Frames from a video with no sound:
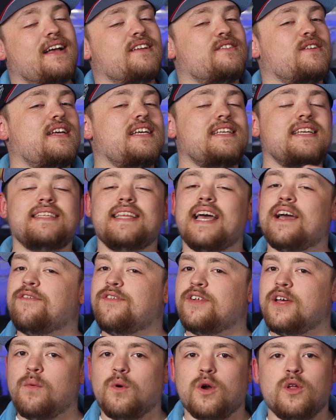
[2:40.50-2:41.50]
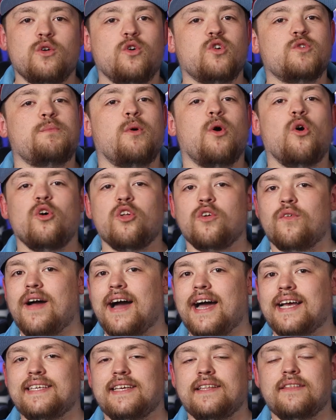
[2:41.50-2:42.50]
So this is definitely one of those
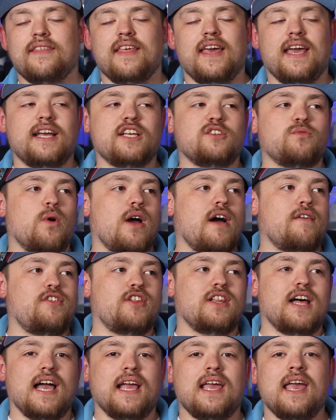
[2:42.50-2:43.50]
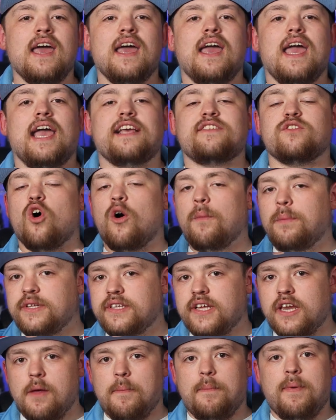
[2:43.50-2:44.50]
polarizing things where I feel like it's open
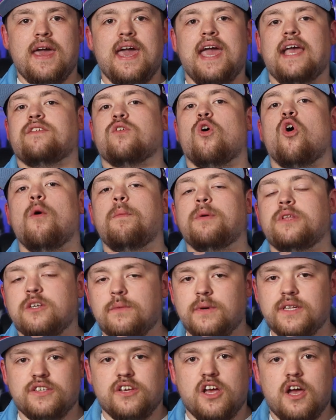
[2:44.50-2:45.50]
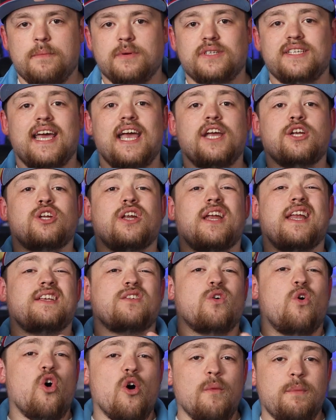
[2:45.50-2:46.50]
to debate, it's open to interpretation, and
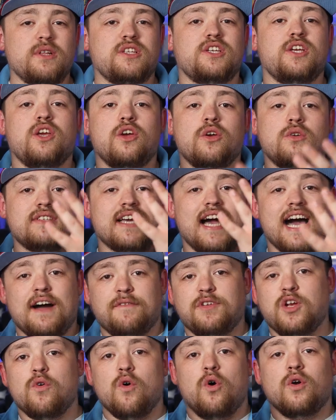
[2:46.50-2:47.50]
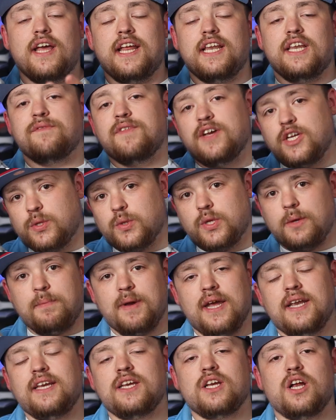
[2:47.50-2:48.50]
it's open to you to have your own individual
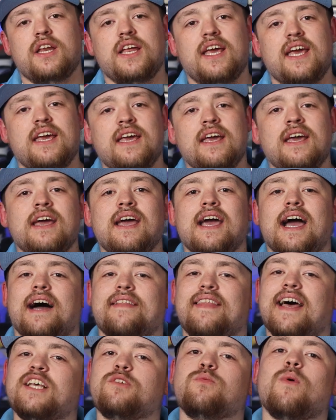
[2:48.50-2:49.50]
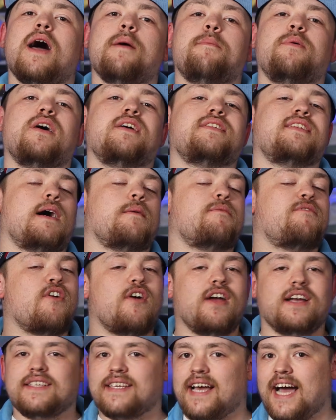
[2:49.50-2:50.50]
opinion on it. And that's why personally I'm
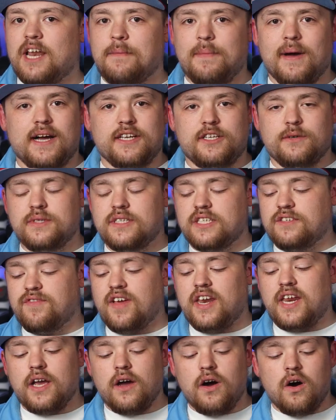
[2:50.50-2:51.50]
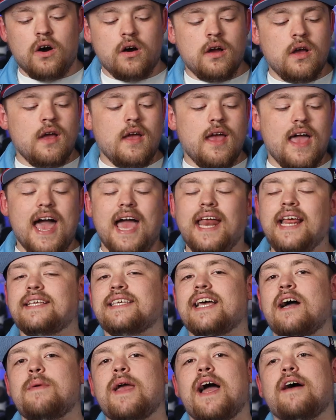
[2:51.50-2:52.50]
very excited about doing this video.
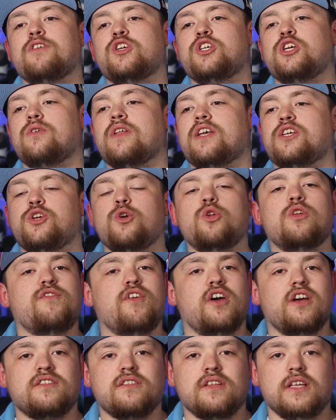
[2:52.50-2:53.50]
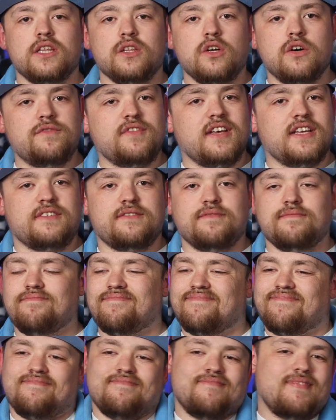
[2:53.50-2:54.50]
Anytime we have a shoe that's universally loved,
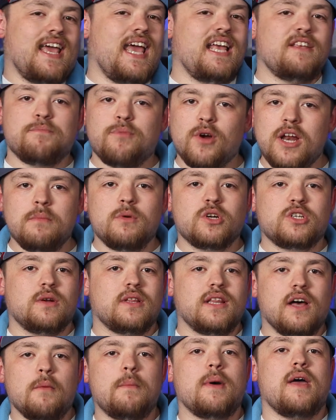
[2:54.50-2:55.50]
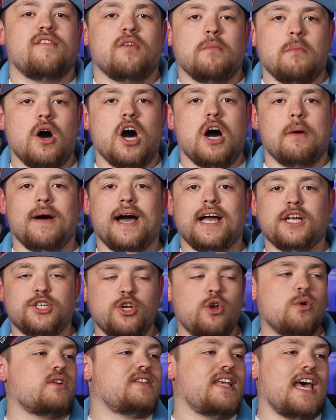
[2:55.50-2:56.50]
it's pretty much a little bit of a Marmite
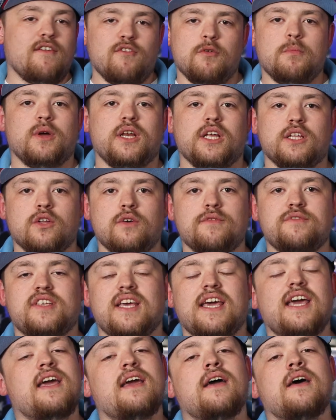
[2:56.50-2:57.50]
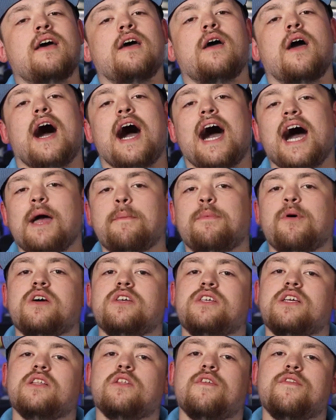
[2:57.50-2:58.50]
shoe because everybody loves it. I
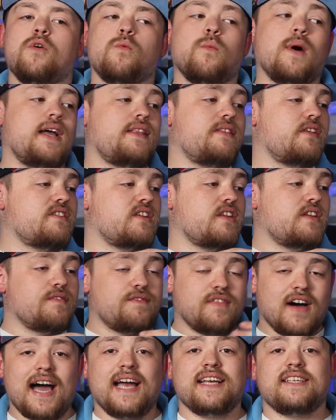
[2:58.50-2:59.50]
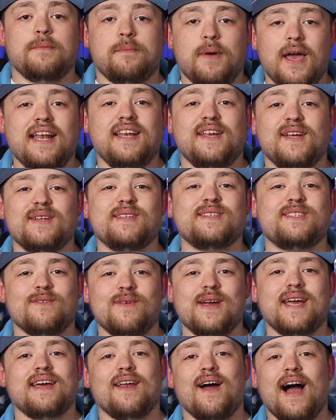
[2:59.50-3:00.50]
personally love it when there's a divisive opinion so
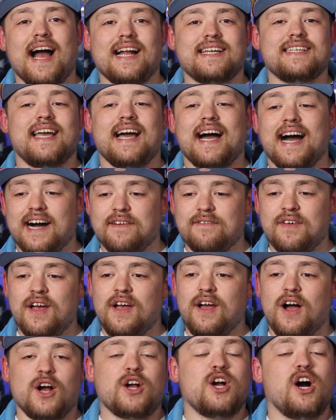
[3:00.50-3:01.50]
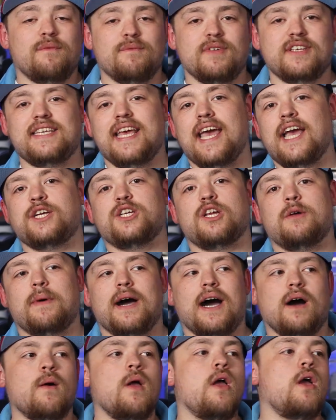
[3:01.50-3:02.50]
we can actually have a conversation
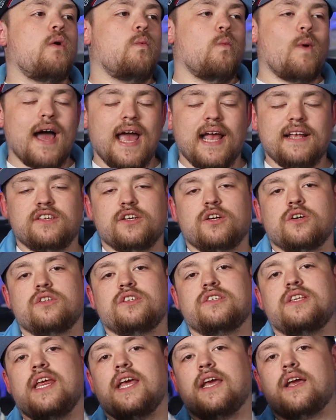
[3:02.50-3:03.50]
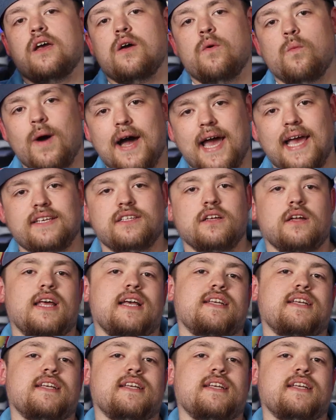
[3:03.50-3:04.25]
about why it's a good sneaker, why it's not